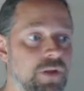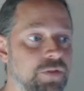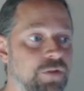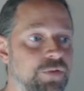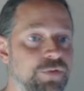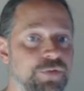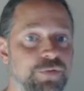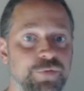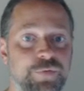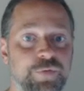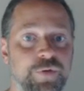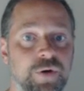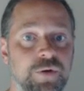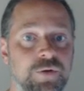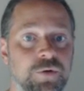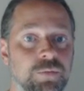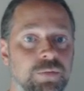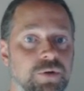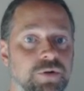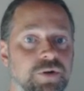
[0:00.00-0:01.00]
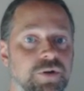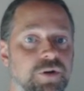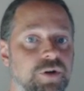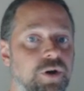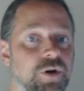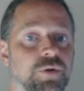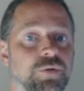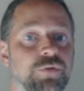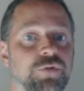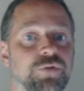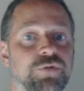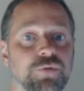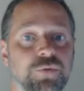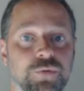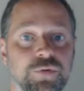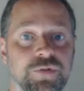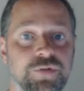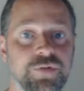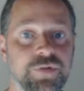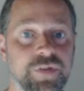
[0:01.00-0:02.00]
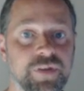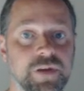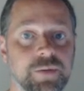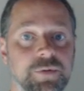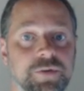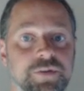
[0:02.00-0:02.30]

This final block of code sorts the